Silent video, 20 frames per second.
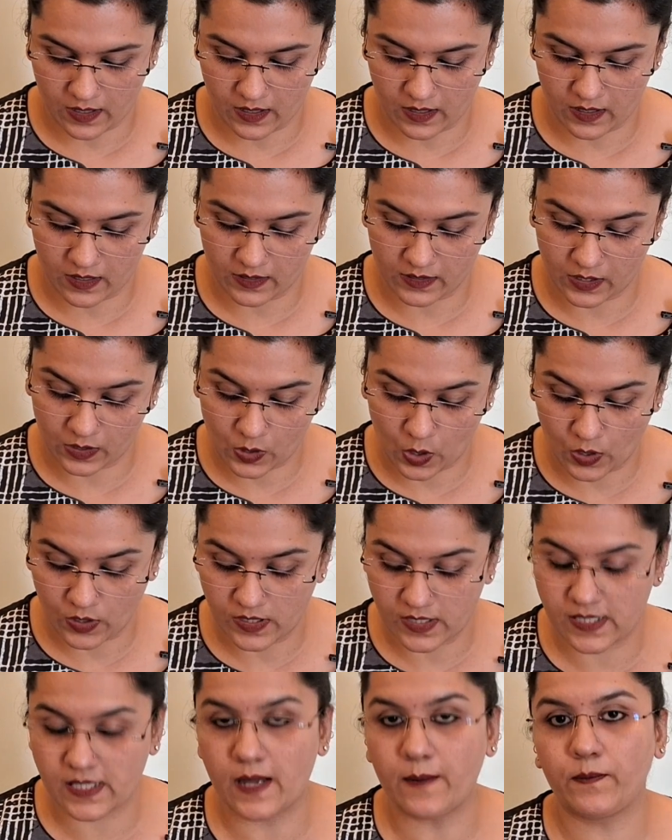the
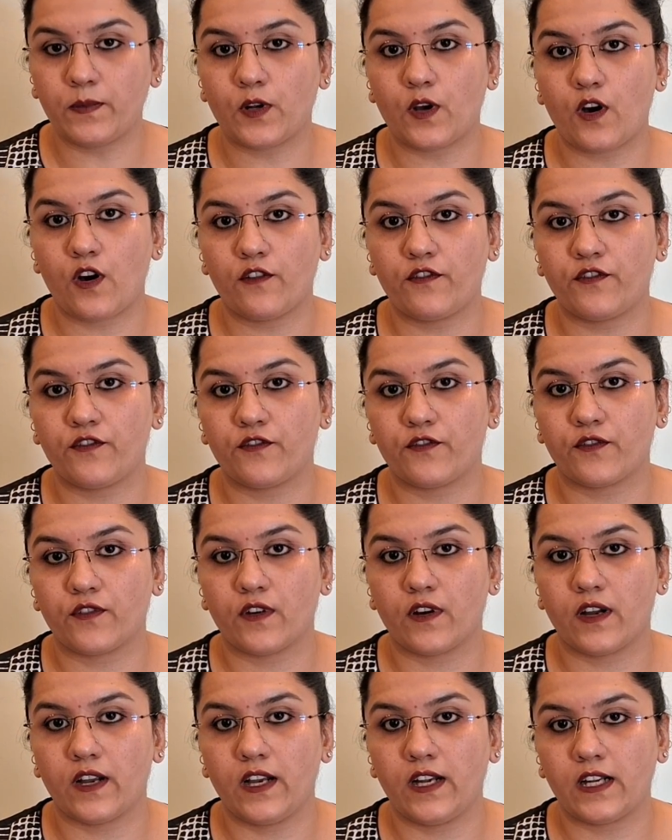concept of
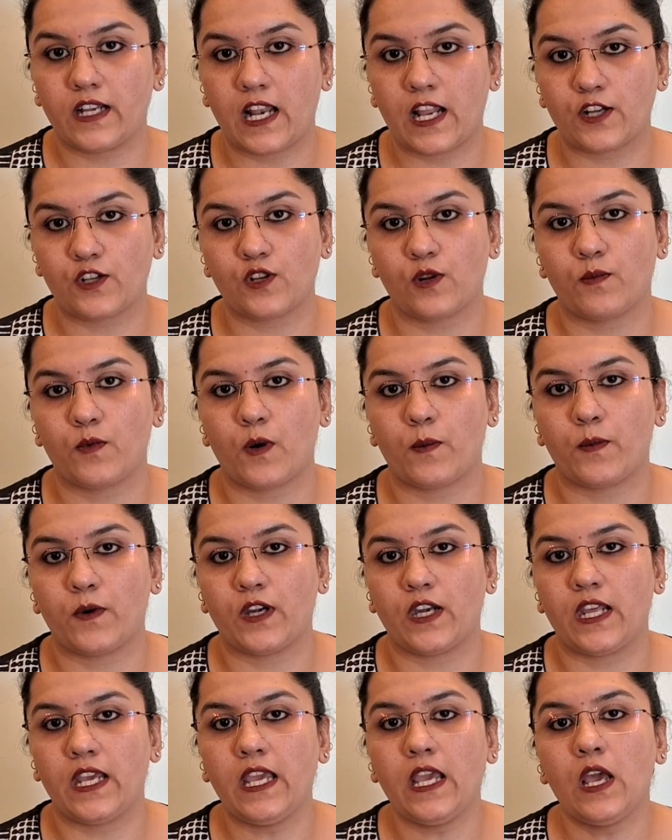intellectual
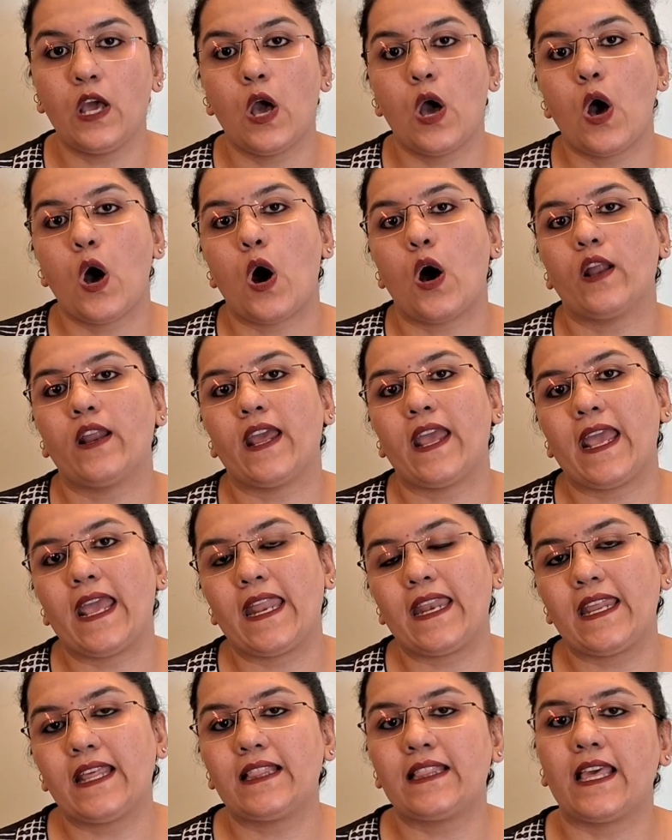property or
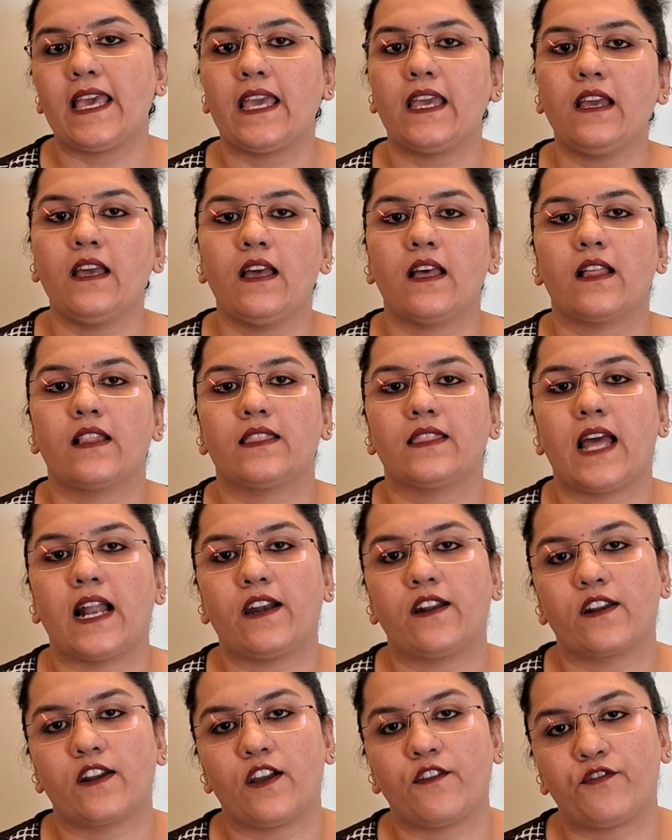anything
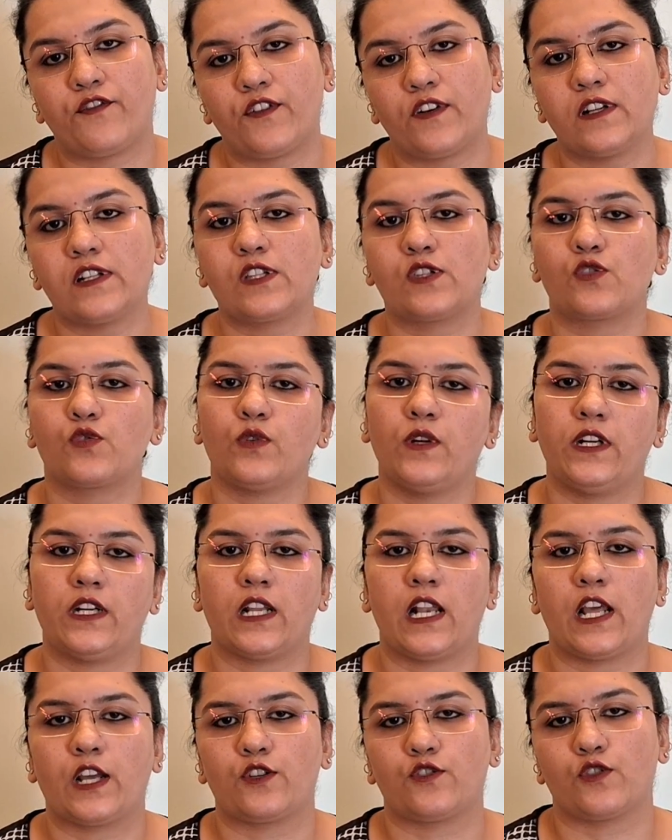that refers to
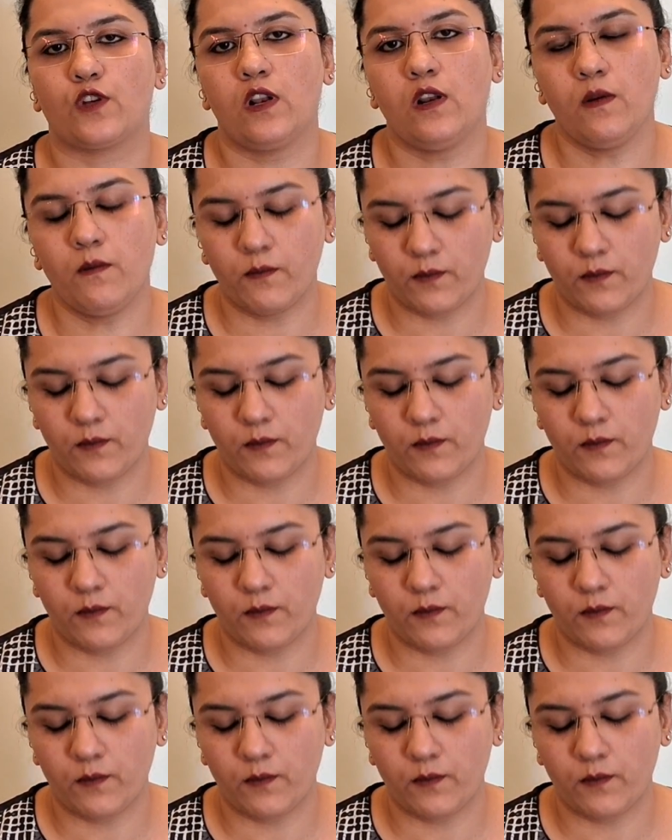intellectual